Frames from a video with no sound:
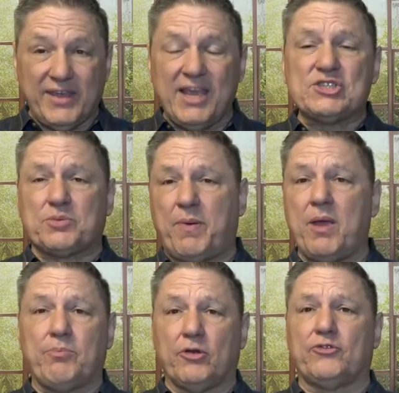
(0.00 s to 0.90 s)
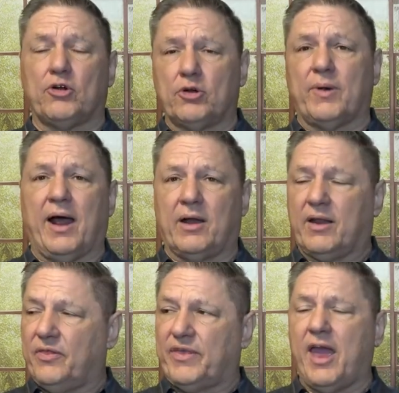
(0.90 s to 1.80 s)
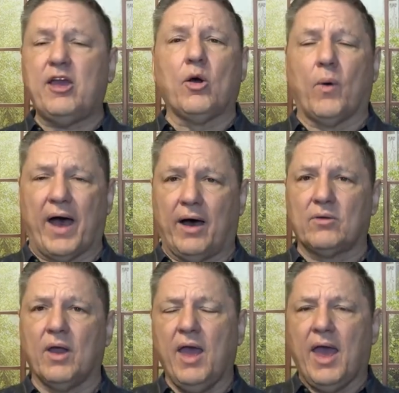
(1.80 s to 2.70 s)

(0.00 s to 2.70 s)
these people turn around and they go out